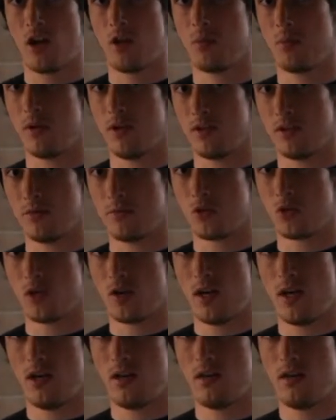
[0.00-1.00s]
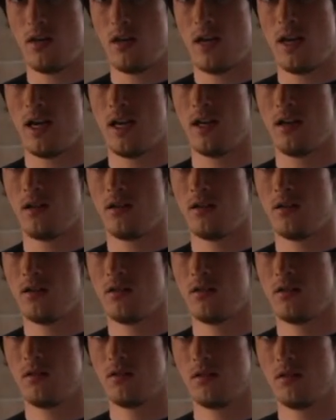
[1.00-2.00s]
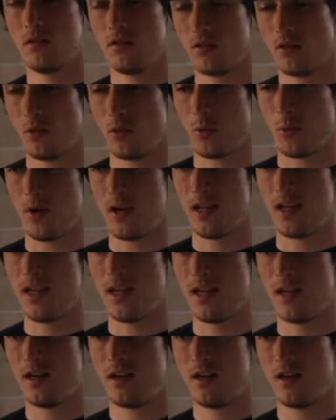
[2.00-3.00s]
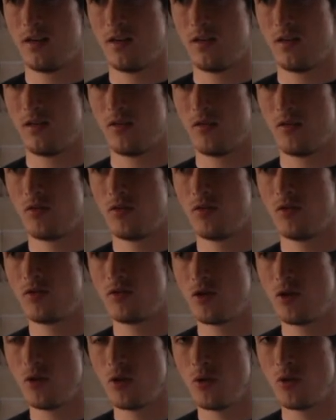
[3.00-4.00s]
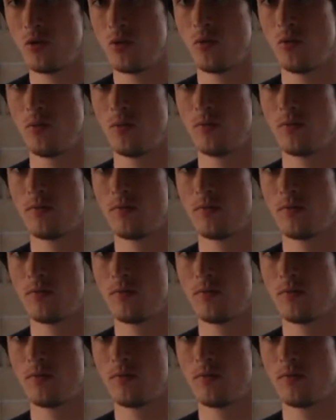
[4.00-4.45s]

albinism trait, and the only way to get to